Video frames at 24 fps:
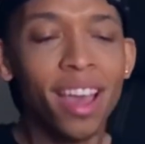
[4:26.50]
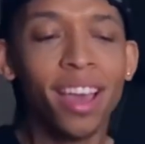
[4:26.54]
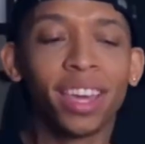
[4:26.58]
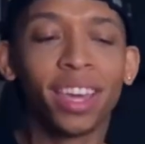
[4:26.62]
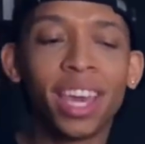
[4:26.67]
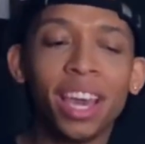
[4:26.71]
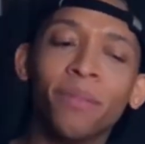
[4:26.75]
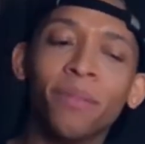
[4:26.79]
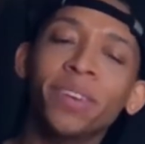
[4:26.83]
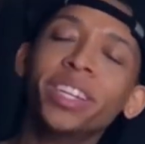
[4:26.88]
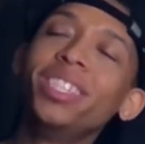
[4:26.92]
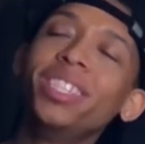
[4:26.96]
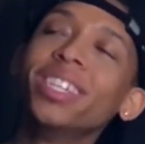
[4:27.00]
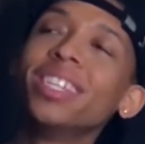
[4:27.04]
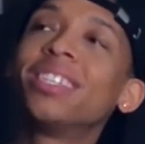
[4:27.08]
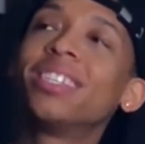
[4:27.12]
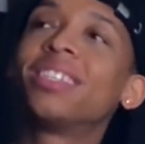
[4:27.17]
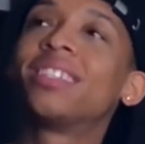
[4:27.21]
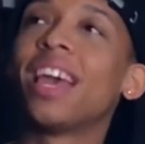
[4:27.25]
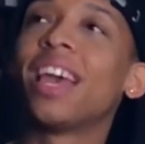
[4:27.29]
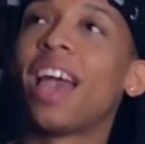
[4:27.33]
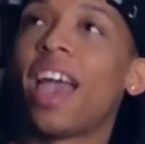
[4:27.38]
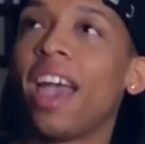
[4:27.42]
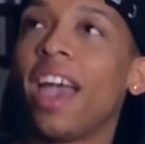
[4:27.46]
Can we
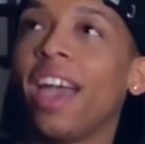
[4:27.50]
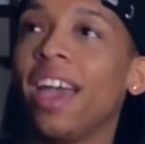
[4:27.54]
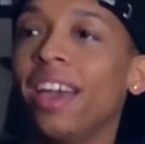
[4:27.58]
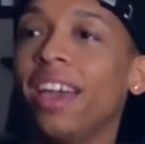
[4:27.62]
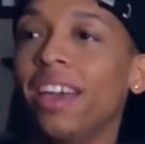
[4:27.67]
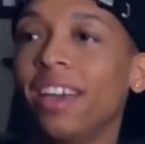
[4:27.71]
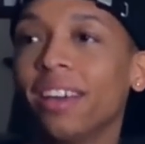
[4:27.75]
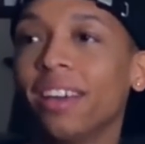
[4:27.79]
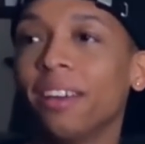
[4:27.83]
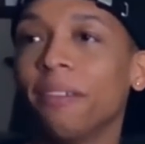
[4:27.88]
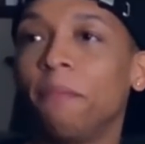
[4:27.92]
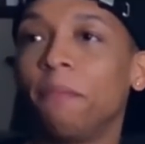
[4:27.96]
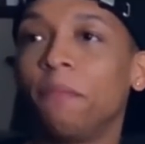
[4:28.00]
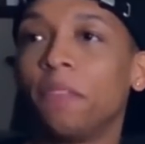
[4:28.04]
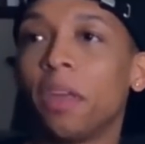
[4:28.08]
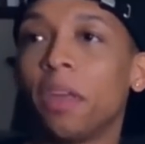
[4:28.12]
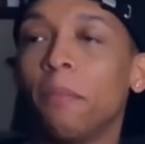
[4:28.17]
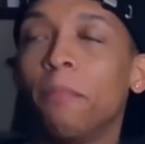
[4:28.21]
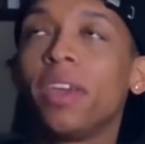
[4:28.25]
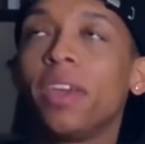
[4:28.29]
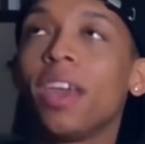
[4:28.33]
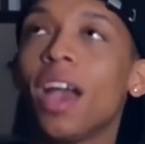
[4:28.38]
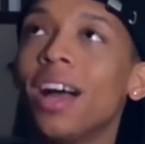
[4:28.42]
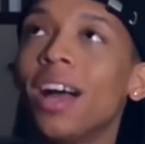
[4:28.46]
just say,
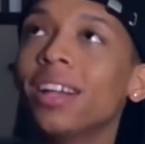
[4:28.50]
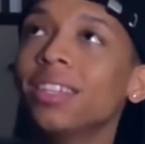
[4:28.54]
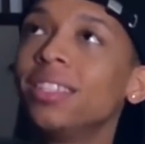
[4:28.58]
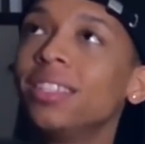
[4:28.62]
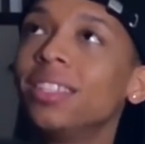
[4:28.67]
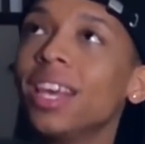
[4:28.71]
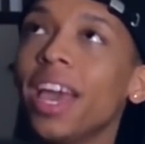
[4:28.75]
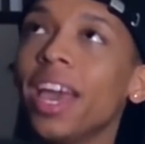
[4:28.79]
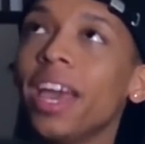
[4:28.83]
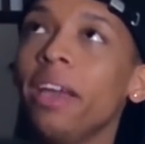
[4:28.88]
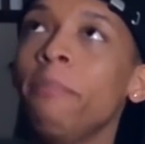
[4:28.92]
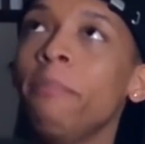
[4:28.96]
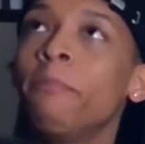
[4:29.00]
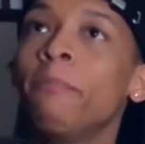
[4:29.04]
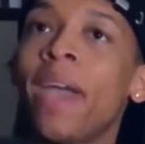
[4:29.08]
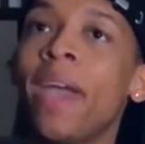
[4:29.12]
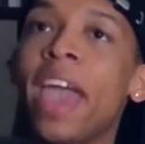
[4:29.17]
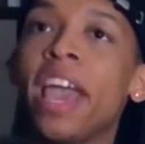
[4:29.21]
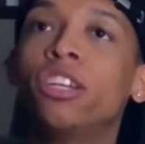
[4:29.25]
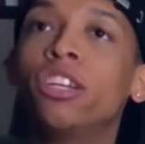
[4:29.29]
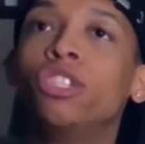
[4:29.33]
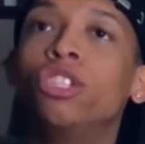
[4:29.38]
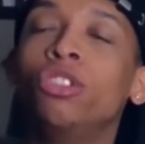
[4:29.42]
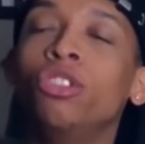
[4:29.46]
Beyoncé
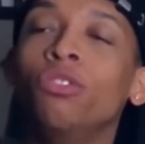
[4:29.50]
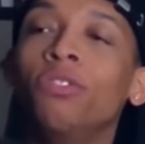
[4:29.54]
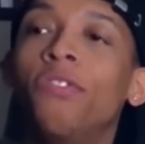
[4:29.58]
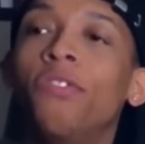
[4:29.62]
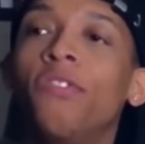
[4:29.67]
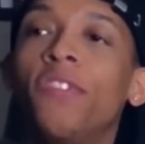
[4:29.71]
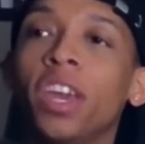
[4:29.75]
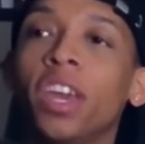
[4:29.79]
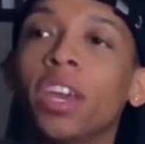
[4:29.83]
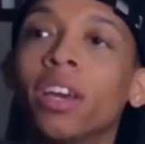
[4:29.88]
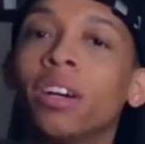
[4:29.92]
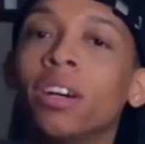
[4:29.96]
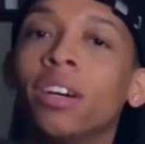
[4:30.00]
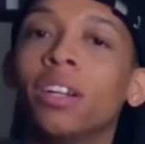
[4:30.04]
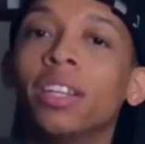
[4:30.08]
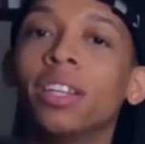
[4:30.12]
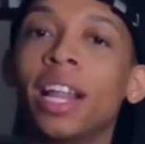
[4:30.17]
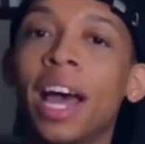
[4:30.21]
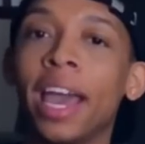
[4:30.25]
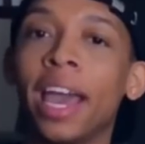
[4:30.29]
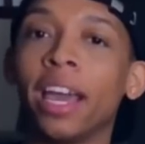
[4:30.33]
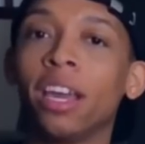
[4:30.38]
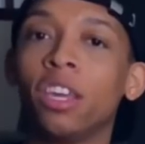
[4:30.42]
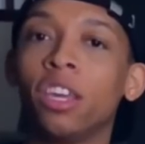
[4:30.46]
makes you feel
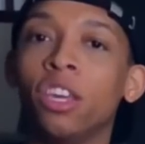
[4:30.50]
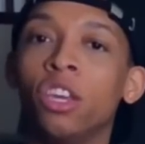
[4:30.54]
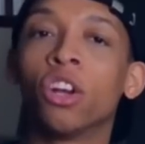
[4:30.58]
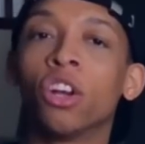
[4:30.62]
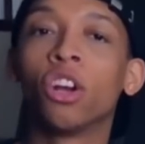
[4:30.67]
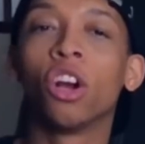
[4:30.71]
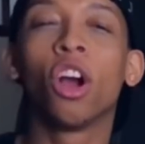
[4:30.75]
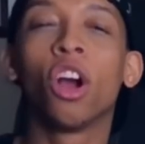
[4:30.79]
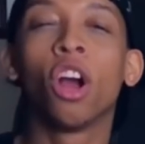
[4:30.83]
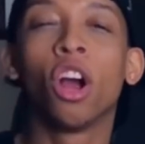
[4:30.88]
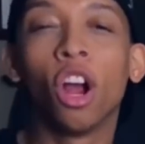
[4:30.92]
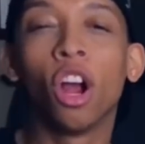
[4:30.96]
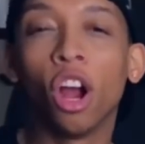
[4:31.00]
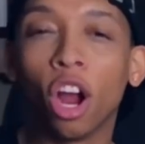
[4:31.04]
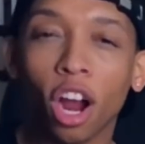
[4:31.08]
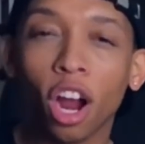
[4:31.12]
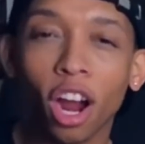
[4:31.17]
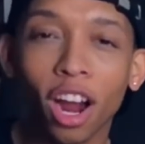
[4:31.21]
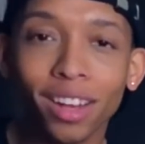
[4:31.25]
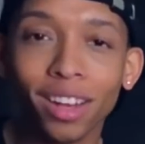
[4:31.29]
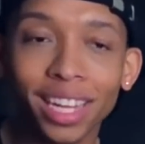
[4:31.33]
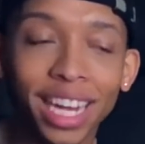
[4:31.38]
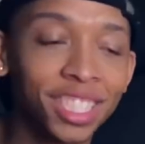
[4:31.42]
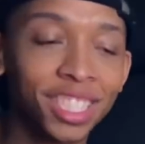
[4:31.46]
like you're
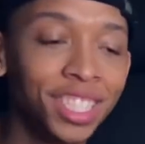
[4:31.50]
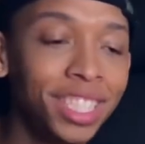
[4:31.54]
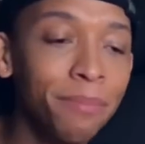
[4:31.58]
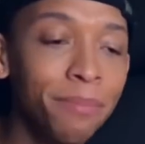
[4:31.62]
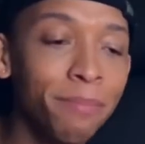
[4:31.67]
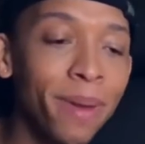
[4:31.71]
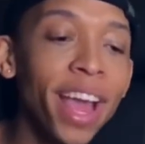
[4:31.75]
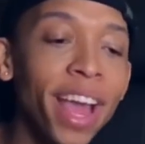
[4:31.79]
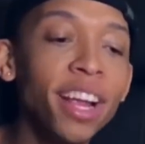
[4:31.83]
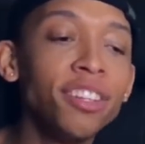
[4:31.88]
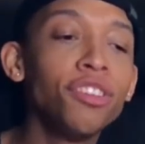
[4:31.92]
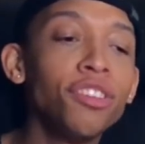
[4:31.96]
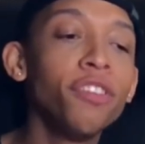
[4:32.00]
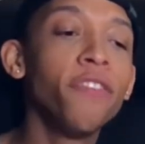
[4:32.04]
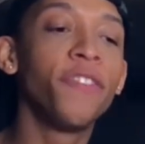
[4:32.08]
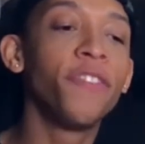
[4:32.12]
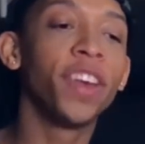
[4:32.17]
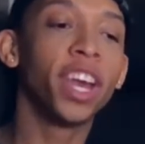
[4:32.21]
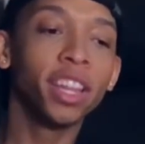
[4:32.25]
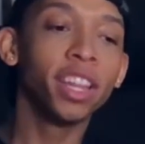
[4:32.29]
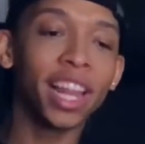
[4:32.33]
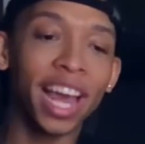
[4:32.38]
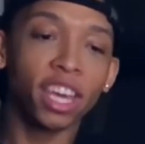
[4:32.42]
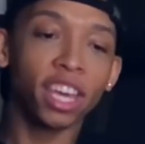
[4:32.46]
her. Like, she makes you
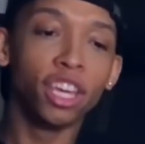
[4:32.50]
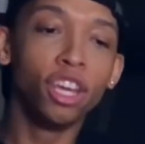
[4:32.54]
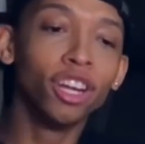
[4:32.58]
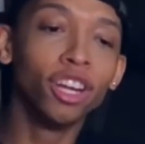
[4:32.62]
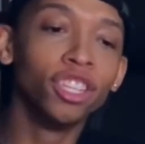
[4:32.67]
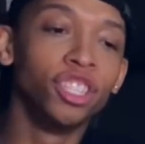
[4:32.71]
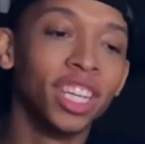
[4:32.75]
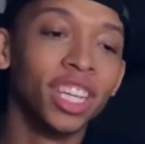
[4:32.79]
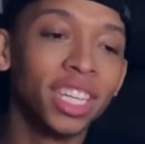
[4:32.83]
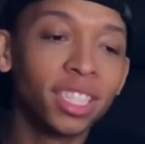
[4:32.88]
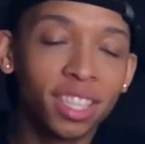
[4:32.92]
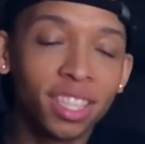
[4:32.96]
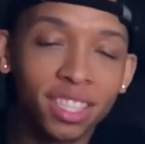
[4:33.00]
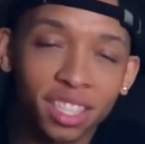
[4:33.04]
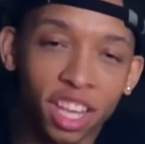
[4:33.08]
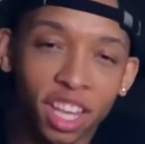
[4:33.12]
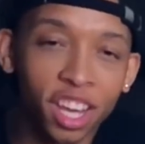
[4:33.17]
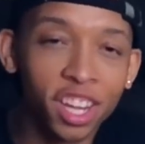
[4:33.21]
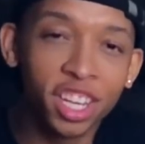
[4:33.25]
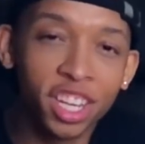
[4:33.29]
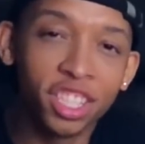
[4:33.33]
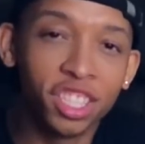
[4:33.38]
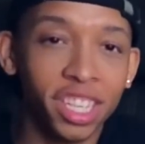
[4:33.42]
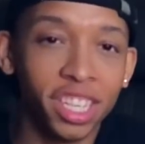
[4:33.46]
feel like you're just as
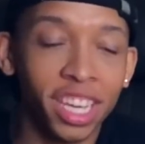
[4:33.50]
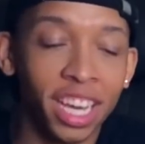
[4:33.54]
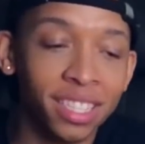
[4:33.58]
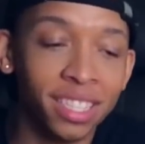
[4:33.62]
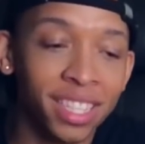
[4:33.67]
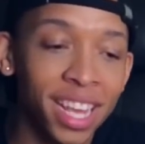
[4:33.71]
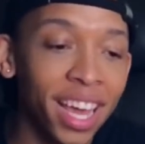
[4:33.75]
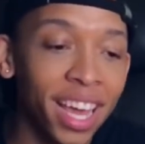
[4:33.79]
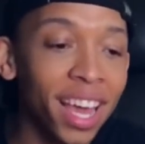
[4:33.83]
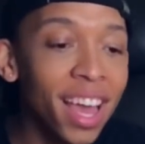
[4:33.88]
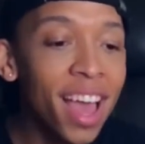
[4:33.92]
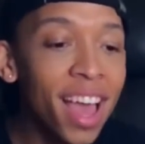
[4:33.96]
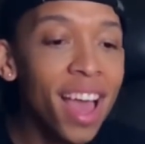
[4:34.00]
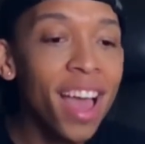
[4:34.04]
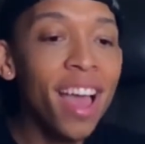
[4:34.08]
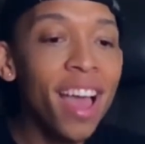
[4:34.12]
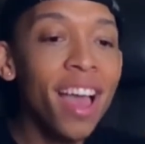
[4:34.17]
good as she is. Like,